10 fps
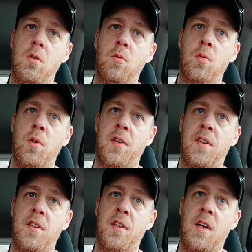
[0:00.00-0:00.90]

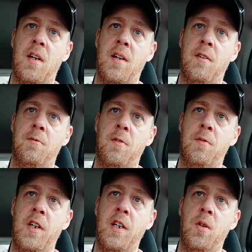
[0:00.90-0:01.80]
with uh, for
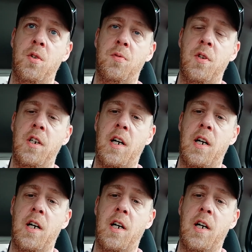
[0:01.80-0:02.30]
videos for you